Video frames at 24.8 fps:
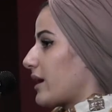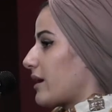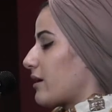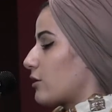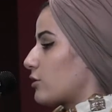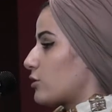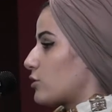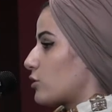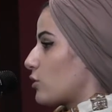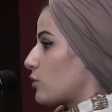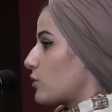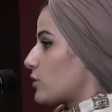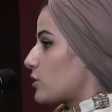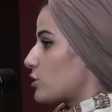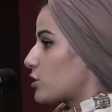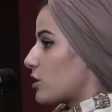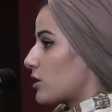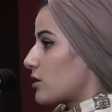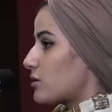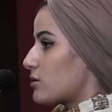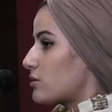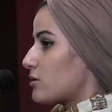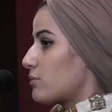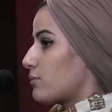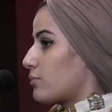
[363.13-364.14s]
character, always
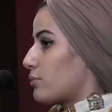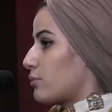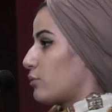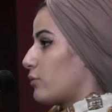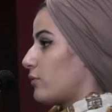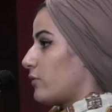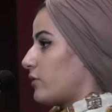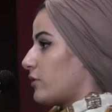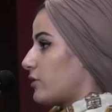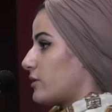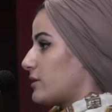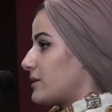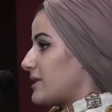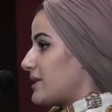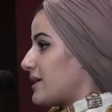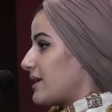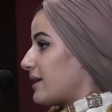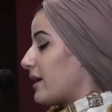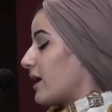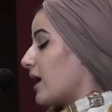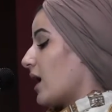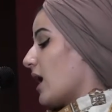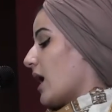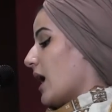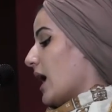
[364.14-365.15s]
trying to improve your
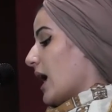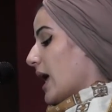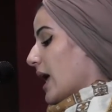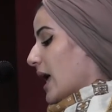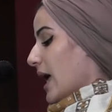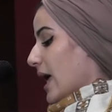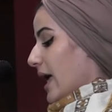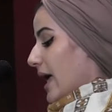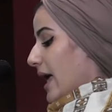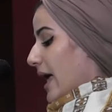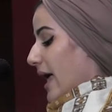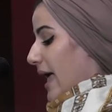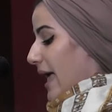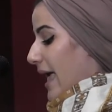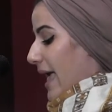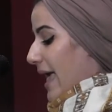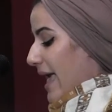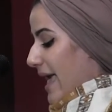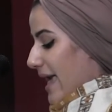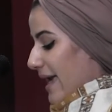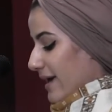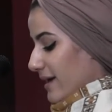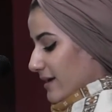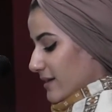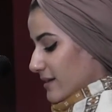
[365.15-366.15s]
deed.
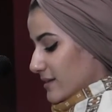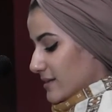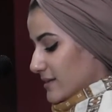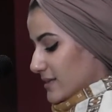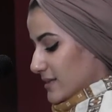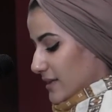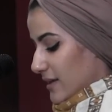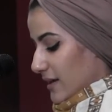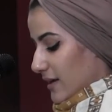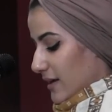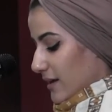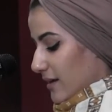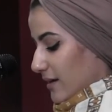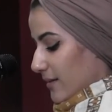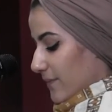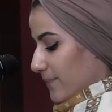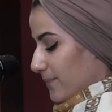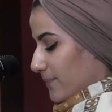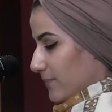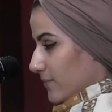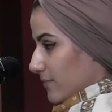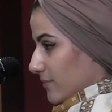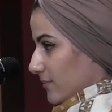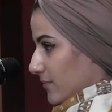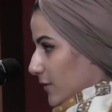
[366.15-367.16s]
And
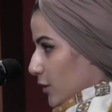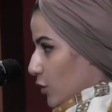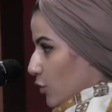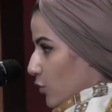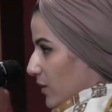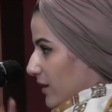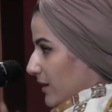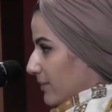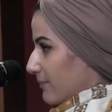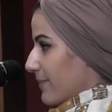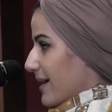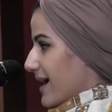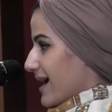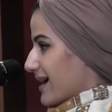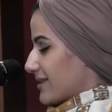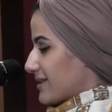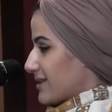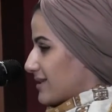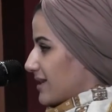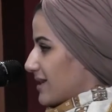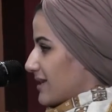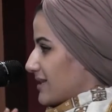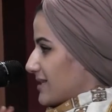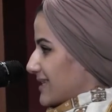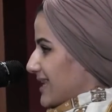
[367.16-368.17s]
going back
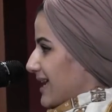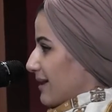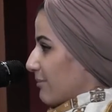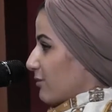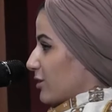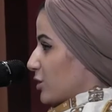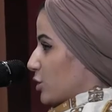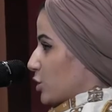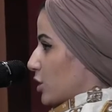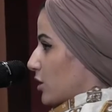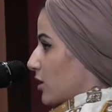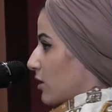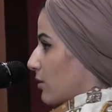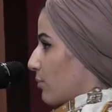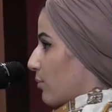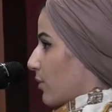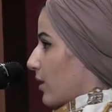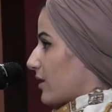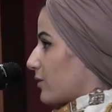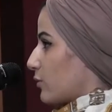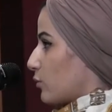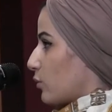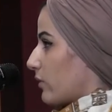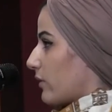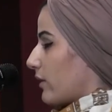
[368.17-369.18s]
to establishing a
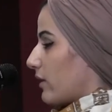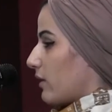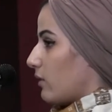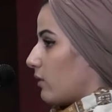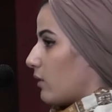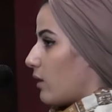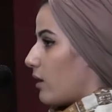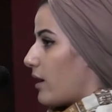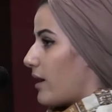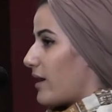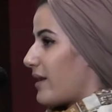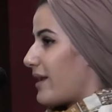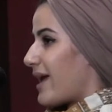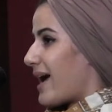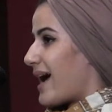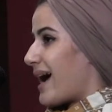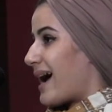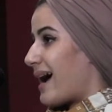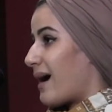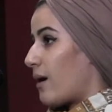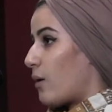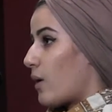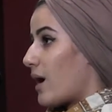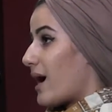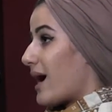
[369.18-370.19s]
bond with Allah and
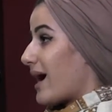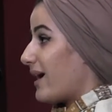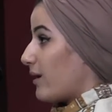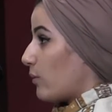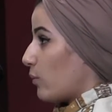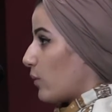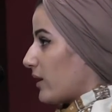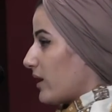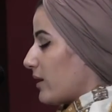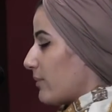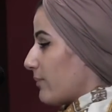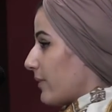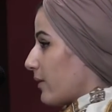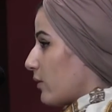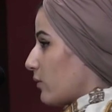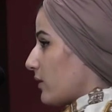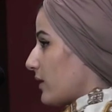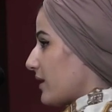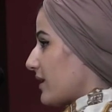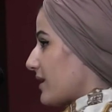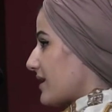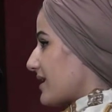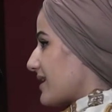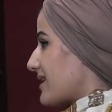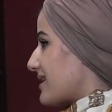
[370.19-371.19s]
how I went about
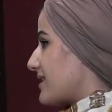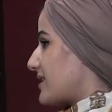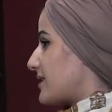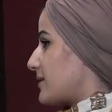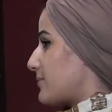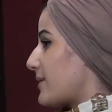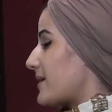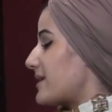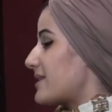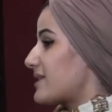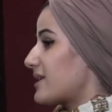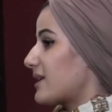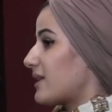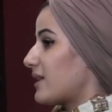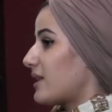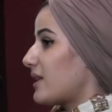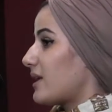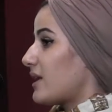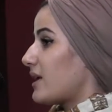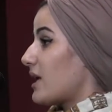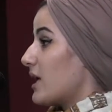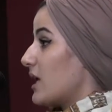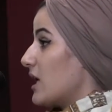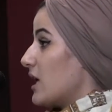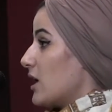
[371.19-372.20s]
it is
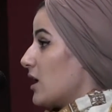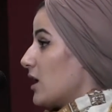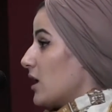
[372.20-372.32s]
basically,